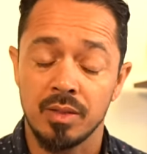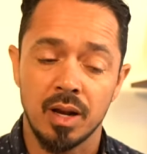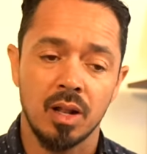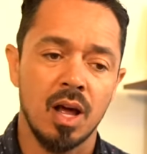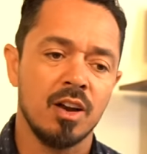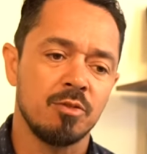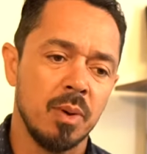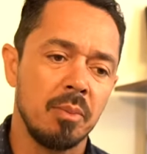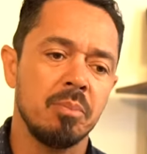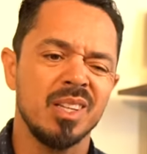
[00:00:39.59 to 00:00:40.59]
then a lot of
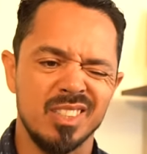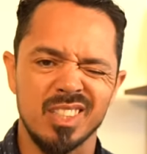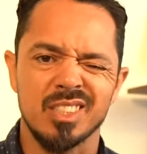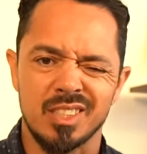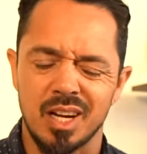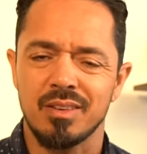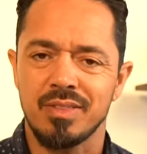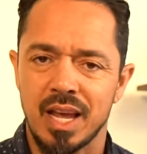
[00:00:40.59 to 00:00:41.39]
my business stuff,